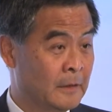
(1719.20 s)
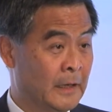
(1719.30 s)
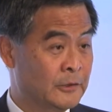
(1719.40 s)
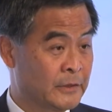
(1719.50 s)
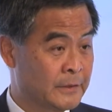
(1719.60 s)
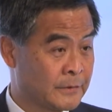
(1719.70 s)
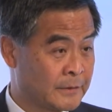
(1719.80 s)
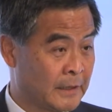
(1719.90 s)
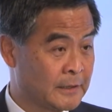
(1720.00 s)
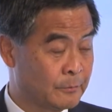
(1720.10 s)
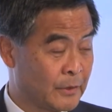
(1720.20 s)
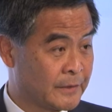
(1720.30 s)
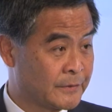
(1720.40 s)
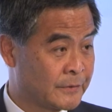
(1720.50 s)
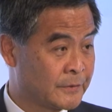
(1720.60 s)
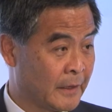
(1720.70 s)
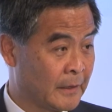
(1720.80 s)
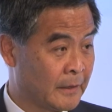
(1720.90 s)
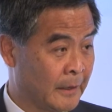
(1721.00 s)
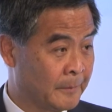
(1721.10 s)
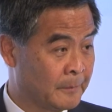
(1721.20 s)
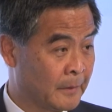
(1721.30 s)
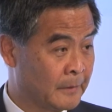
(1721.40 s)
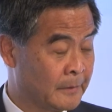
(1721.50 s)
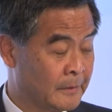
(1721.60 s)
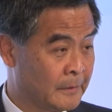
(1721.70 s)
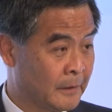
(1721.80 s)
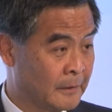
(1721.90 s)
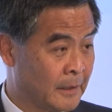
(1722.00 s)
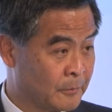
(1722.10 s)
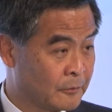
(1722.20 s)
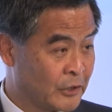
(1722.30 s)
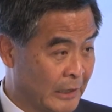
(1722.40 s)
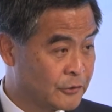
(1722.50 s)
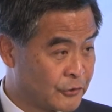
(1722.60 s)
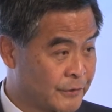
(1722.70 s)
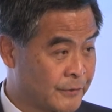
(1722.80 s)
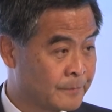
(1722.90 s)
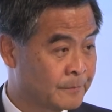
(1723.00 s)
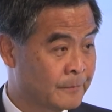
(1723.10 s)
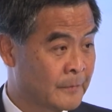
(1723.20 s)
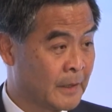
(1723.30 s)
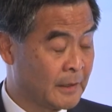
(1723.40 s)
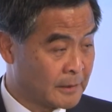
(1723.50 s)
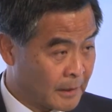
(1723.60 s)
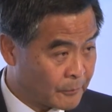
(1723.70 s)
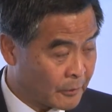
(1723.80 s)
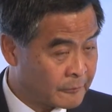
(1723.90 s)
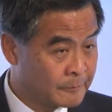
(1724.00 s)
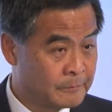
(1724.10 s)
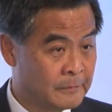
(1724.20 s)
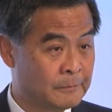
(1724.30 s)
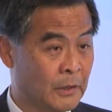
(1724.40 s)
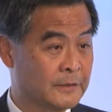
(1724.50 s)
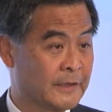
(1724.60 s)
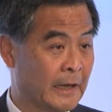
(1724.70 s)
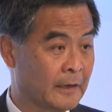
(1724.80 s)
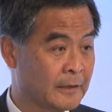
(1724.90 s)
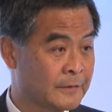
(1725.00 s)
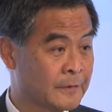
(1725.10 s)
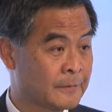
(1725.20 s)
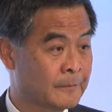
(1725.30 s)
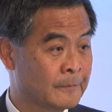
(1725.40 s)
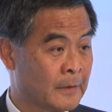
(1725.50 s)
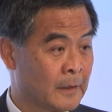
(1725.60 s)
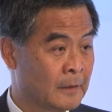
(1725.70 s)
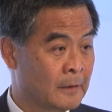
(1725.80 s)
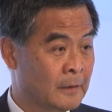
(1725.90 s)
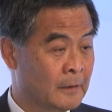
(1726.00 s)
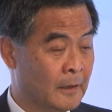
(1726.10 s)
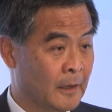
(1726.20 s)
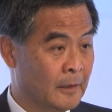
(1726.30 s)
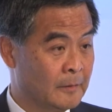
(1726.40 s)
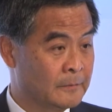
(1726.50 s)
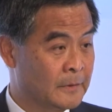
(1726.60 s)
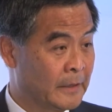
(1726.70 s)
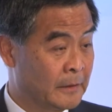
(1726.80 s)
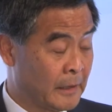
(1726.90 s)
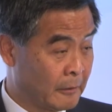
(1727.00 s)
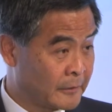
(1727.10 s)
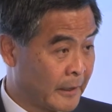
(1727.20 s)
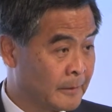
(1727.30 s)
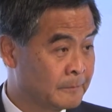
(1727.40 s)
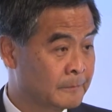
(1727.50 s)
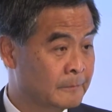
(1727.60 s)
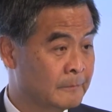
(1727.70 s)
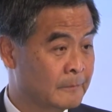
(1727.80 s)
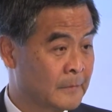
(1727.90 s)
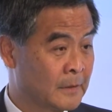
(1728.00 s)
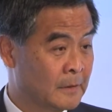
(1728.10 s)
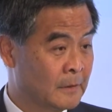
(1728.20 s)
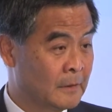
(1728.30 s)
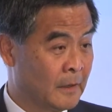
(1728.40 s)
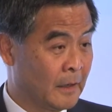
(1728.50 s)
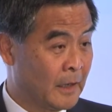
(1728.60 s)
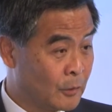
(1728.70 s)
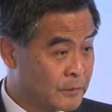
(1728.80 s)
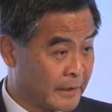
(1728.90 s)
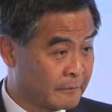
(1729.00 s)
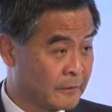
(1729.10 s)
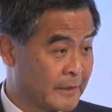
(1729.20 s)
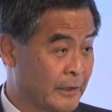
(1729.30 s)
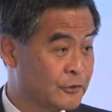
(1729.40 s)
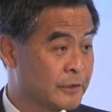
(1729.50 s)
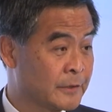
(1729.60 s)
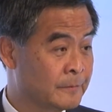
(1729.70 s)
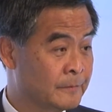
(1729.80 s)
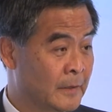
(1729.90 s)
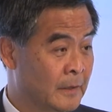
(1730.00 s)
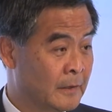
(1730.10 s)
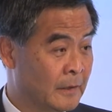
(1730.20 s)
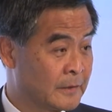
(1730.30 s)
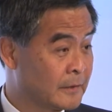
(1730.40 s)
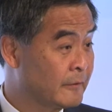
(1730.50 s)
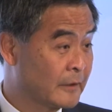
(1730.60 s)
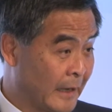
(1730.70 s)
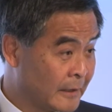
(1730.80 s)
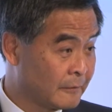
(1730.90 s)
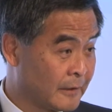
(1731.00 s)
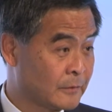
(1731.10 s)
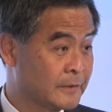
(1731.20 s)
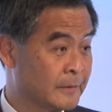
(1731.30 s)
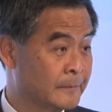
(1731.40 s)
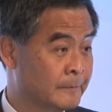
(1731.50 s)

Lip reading: Aging society brings a number of challenges in a number of policy areas. Healthcare, housing for the aged is a different kind of housing.